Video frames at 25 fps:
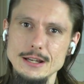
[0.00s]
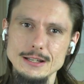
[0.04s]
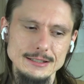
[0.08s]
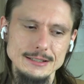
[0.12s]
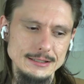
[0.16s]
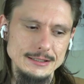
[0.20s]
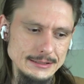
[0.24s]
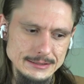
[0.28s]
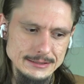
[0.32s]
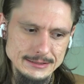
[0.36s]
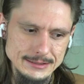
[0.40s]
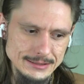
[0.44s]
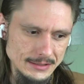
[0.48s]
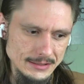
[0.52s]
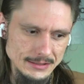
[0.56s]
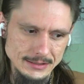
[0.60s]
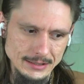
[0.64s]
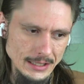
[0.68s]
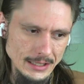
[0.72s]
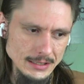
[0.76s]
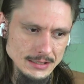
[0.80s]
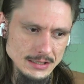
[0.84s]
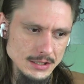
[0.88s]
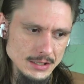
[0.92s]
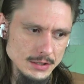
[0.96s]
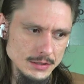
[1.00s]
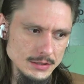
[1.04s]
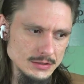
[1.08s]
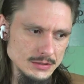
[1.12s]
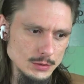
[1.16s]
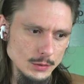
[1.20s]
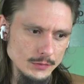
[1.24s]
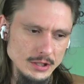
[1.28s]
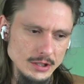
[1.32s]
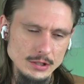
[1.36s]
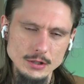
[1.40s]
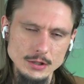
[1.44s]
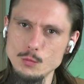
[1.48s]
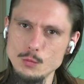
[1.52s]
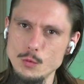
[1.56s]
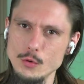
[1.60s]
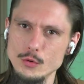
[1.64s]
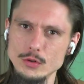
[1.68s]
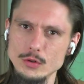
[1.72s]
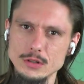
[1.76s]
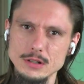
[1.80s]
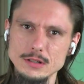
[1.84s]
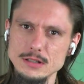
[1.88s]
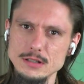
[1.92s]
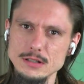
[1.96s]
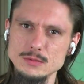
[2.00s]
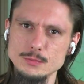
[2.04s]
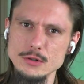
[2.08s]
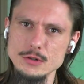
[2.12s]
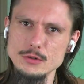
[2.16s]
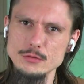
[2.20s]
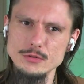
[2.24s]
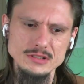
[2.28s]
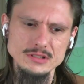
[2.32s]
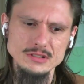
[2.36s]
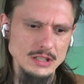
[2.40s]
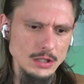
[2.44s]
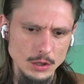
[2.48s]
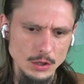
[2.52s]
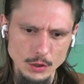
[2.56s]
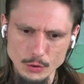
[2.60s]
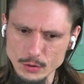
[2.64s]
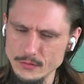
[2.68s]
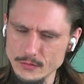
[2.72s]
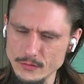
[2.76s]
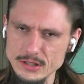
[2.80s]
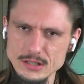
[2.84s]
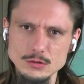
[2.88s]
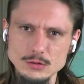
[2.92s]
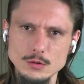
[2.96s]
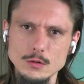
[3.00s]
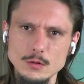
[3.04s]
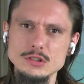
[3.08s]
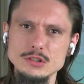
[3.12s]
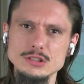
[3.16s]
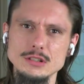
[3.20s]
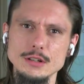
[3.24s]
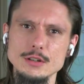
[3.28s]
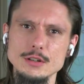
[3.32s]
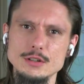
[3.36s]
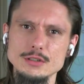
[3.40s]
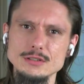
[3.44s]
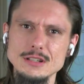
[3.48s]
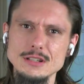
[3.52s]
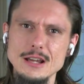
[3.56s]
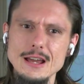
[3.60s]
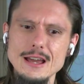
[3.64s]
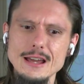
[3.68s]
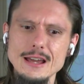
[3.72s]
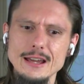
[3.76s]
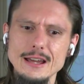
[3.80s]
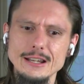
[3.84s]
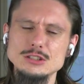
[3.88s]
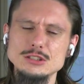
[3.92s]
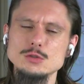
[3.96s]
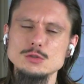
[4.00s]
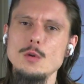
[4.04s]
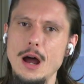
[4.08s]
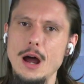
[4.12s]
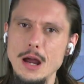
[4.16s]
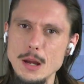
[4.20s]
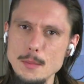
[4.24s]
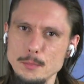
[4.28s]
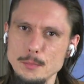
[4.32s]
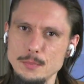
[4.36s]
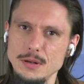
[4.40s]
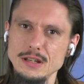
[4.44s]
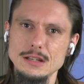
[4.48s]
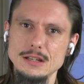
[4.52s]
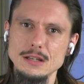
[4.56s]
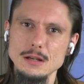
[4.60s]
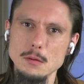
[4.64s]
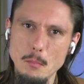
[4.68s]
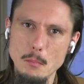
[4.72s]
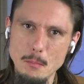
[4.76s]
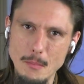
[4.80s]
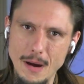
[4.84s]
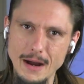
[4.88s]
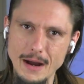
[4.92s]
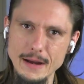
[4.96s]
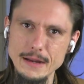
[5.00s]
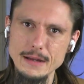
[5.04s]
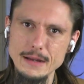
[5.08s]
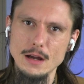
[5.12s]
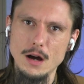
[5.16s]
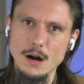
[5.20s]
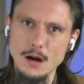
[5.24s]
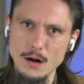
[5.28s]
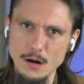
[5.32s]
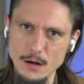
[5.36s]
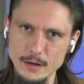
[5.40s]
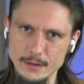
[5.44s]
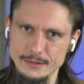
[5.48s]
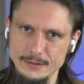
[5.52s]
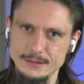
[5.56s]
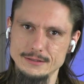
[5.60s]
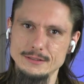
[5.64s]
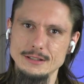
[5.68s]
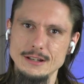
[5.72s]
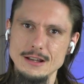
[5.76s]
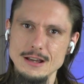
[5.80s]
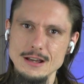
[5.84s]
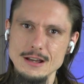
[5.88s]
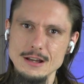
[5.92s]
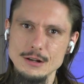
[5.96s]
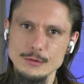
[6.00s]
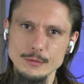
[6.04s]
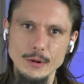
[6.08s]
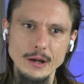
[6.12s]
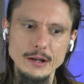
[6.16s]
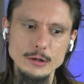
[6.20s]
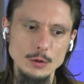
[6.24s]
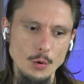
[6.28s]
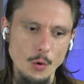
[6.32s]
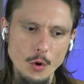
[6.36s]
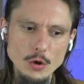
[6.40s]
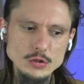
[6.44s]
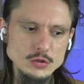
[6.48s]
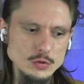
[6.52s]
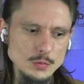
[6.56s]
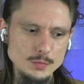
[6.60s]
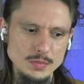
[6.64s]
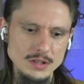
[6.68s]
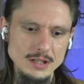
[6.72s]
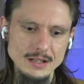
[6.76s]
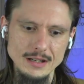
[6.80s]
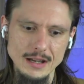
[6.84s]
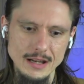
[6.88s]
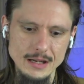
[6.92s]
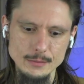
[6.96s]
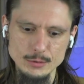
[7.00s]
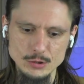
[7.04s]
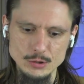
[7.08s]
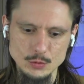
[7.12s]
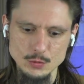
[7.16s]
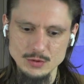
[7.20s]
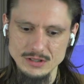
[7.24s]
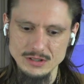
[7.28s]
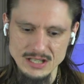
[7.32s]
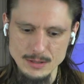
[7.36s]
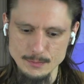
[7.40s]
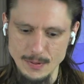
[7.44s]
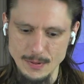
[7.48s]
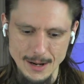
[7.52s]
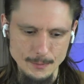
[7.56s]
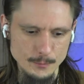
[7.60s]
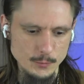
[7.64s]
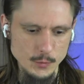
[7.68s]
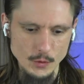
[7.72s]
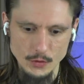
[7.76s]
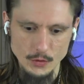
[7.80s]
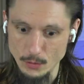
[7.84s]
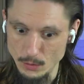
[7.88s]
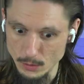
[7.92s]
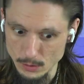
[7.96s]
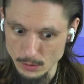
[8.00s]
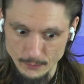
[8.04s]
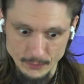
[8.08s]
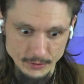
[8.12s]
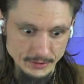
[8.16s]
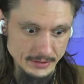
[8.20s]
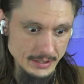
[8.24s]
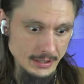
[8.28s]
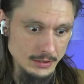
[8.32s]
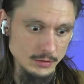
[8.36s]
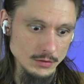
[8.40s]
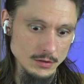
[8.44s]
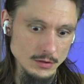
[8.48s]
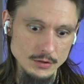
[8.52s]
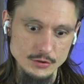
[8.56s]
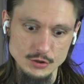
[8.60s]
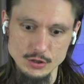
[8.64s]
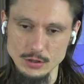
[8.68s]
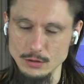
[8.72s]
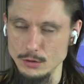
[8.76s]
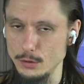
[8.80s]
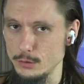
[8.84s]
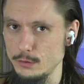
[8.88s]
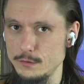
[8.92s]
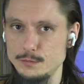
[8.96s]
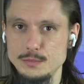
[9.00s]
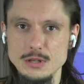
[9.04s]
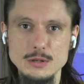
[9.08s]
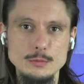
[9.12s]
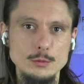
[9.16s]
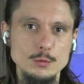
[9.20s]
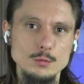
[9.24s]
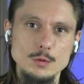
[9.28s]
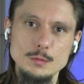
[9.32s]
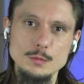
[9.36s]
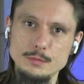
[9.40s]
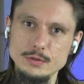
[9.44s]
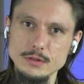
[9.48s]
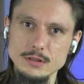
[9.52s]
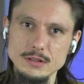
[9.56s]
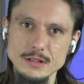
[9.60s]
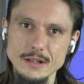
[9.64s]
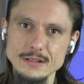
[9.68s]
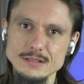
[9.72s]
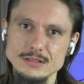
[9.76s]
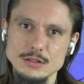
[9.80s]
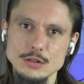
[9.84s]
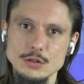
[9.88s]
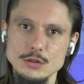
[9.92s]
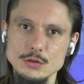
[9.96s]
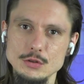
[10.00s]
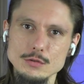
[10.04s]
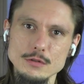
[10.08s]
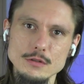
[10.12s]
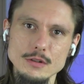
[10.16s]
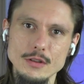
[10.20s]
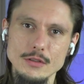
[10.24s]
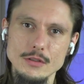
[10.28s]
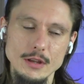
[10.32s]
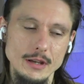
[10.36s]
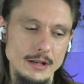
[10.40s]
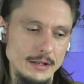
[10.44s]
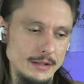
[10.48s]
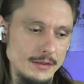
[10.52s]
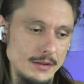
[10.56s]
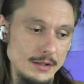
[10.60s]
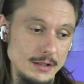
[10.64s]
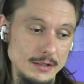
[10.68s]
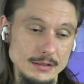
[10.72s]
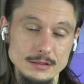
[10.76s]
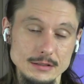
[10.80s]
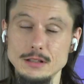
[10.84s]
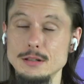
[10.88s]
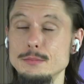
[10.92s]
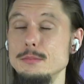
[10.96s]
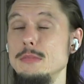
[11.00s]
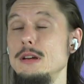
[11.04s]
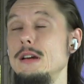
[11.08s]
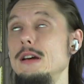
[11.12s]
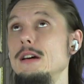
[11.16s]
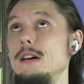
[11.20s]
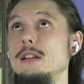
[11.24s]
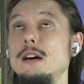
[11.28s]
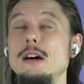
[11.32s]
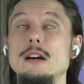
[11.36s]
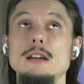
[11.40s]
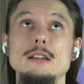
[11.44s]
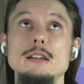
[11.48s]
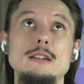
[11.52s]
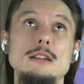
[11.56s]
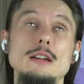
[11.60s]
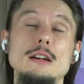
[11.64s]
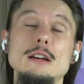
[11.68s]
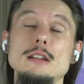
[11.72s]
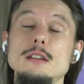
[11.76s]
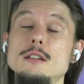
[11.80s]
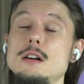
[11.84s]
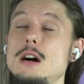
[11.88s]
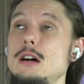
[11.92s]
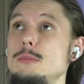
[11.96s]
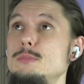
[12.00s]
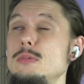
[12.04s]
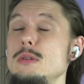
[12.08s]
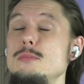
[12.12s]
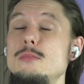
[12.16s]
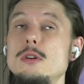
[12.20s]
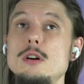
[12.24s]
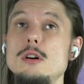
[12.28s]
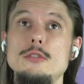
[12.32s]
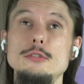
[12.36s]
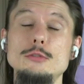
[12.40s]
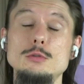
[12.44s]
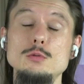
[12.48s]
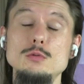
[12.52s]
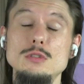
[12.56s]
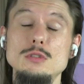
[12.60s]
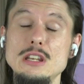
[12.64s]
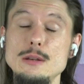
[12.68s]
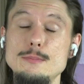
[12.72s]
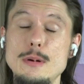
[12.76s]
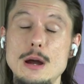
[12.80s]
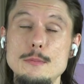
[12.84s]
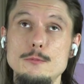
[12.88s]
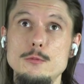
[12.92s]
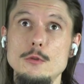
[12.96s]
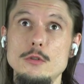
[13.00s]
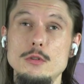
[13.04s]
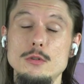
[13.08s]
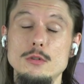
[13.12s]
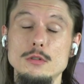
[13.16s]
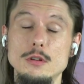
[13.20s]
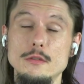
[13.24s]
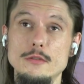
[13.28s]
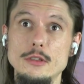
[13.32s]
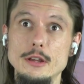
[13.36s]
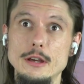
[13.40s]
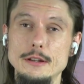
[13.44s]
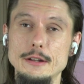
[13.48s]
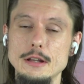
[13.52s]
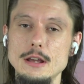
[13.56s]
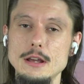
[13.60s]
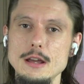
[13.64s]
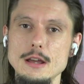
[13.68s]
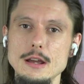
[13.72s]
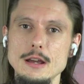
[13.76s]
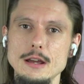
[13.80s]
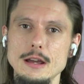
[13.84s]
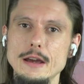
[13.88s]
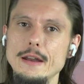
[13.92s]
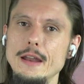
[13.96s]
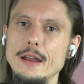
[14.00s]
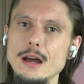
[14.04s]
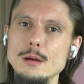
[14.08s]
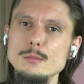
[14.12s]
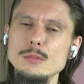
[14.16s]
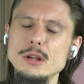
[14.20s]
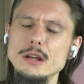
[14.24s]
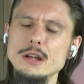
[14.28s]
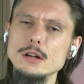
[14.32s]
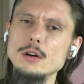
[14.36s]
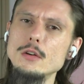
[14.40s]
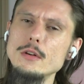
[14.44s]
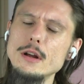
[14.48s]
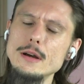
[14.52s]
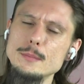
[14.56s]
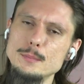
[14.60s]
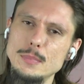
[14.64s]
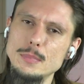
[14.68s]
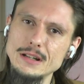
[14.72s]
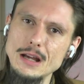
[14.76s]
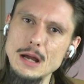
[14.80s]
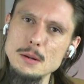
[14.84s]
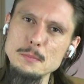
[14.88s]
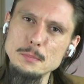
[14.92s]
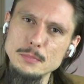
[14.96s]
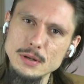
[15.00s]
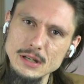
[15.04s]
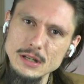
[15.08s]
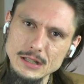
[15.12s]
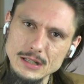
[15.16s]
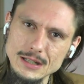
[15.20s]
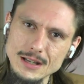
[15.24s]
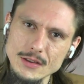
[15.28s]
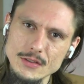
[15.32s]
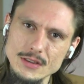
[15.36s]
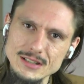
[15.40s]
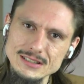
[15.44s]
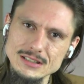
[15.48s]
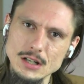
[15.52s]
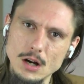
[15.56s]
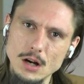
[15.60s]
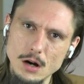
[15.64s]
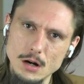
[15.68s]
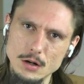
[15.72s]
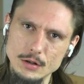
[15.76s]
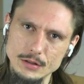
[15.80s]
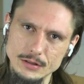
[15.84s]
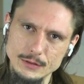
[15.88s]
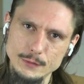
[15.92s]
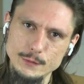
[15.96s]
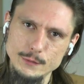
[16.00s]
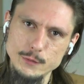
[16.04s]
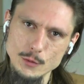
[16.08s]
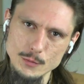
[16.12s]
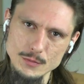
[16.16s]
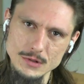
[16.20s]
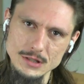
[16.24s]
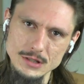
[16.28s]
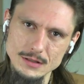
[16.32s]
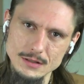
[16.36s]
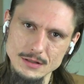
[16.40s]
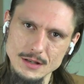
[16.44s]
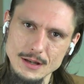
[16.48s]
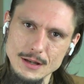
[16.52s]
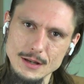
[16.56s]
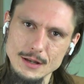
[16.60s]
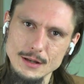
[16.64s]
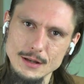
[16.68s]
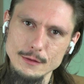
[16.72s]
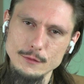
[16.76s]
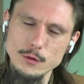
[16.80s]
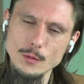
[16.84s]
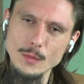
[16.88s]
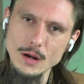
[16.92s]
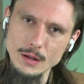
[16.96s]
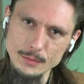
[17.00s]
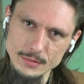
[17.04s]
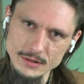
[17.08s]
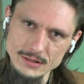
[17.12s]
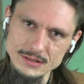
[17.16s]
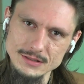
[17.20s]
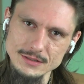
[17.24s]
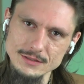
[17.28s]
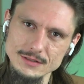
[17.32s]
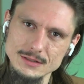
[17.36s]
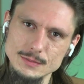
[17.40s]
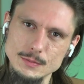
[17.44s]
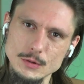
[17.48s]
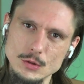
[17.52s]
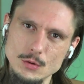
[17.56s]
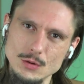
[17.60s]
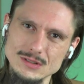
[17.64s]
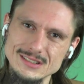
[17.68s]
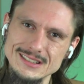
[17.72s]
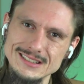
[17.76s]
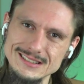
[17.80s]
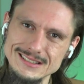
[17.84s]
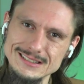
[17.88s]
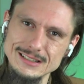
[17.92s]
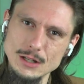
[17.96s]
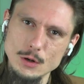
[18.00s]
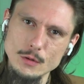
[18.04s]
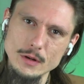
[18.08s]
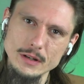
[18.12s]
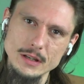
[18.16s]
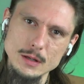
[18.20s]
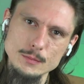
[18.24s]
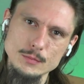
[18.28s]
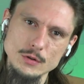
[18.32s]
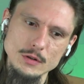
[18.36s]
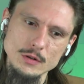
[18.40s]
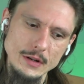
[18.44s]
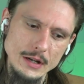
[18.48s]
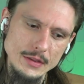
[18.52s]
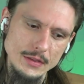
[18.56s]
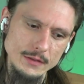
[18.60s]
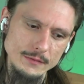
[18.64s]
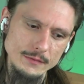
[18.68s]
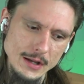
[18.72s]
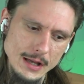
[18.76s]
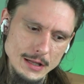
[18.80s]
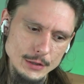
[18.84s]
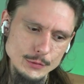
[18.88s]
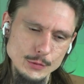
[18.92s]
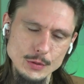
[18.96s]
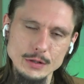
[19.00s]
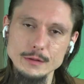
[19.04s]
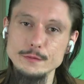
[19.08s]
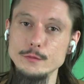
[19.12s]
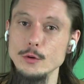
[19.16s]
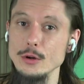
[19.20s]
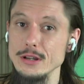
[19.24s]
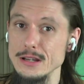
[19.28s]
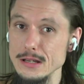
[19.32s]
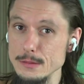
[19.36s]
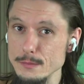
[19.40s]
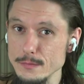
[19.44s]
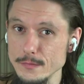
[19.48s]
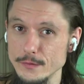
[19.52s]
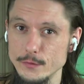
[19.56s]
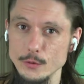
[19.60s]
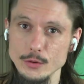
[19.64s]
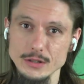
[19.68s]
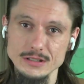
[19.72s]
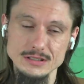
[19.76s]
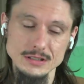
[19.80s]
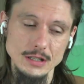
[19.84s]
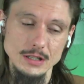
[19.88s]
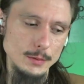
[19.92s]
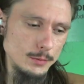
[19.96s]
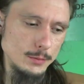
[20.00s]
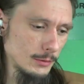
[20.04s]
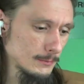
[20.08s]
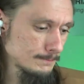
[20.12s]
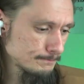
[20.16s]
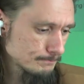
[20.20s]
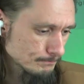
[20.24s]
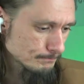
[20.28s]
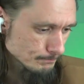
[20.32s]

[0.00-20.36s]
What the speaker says: It's 10 years of inner work and experience in a lot of these conversations. And so I'm picking my heart, right? Also being able to keep up with all of the technology. A lot of people would be insecure on that. And they're like, man, I cannot be bothered to keep up with all of that. And I'm like, all right, but I'm picking this heart for me, for my business, because this is how I can provide the value. And for him, for example,